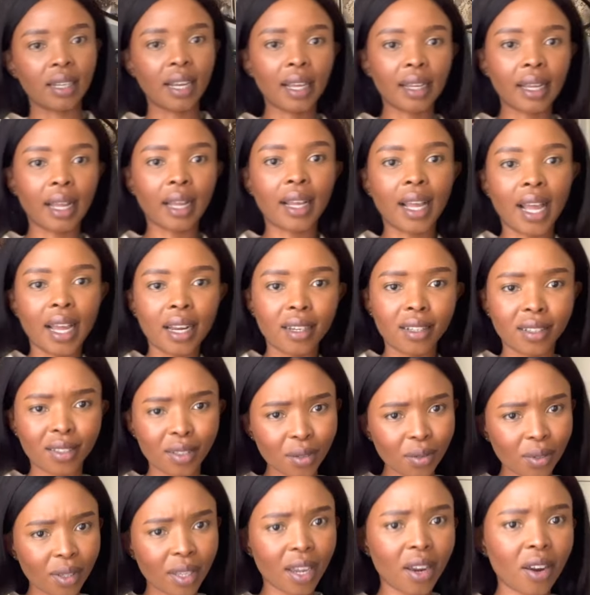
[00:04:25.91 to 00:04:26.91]
Like, I kind of
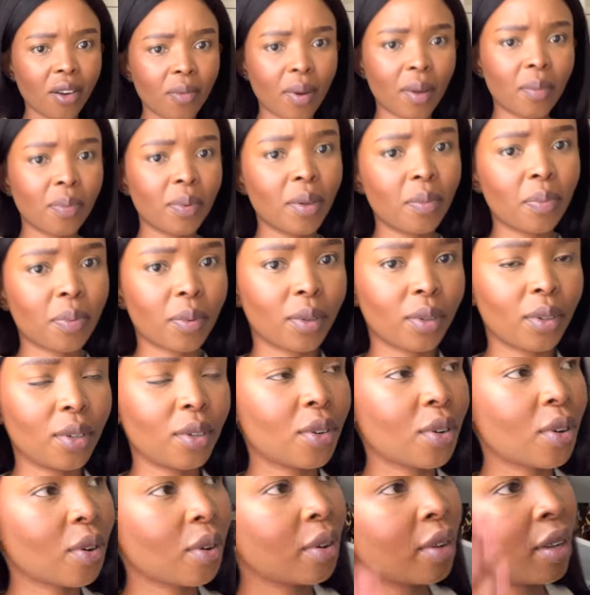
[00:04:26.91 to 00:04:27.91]
do care about people, you
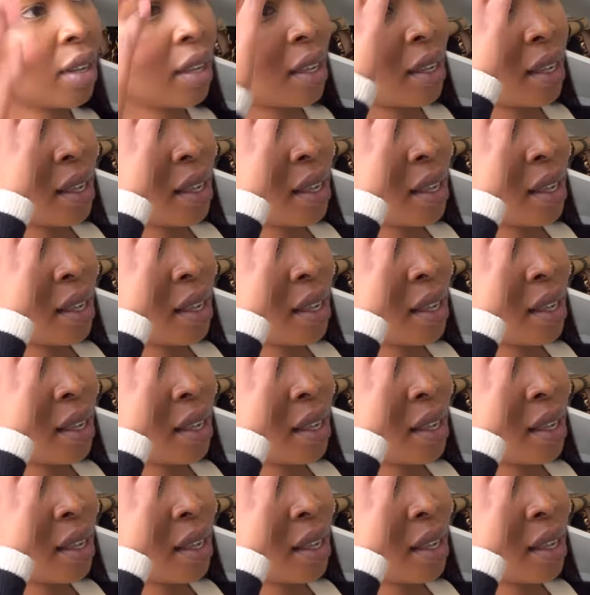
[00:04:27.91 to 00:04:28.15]
know?